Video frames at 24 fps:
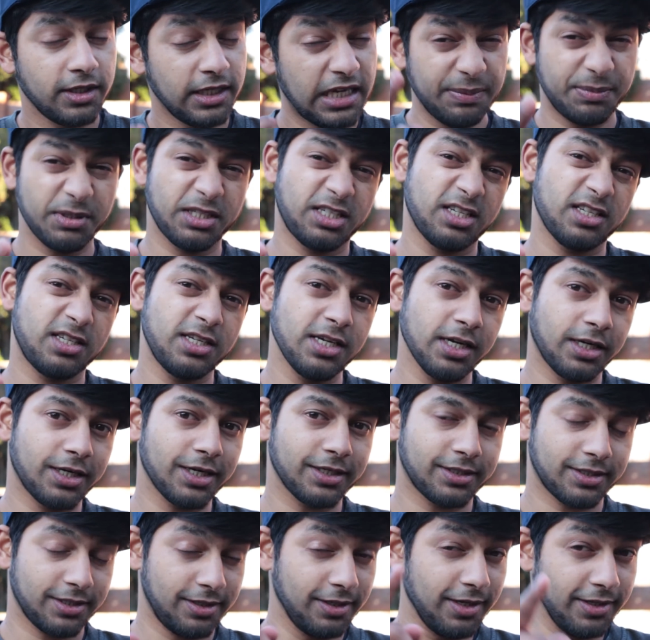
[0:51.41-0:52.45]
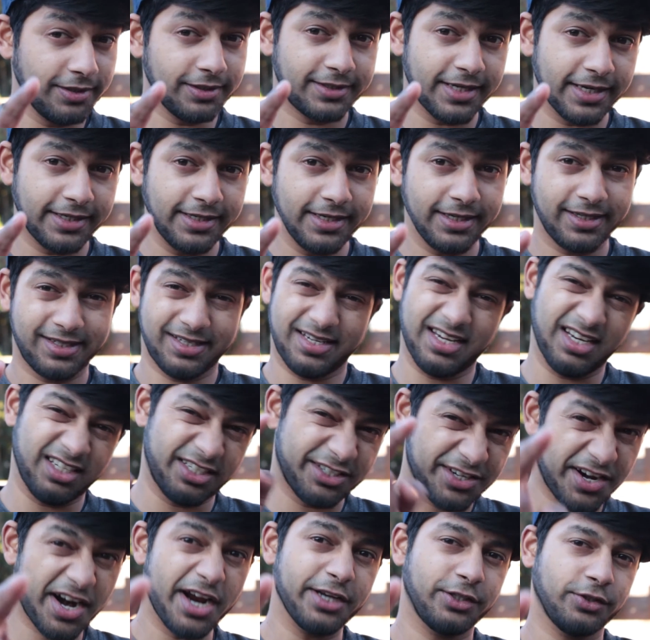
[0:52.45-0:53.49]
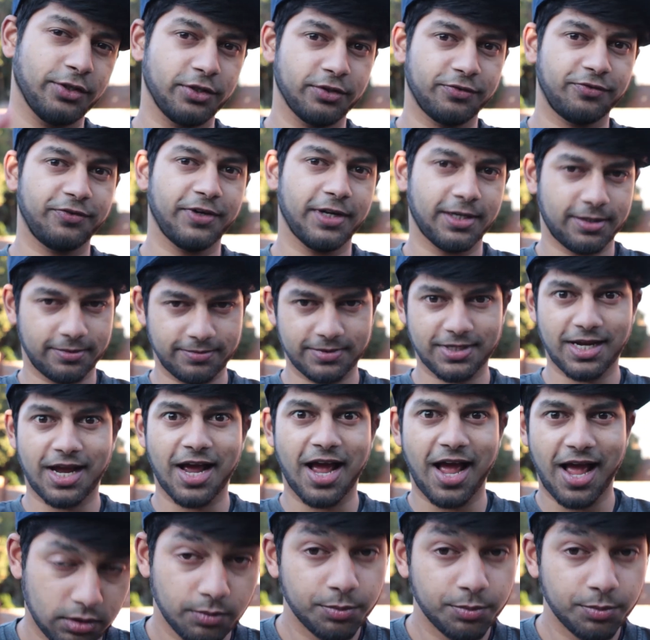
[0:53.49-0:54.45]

keep this a secret, learn the technique and try it on your friend. Nah.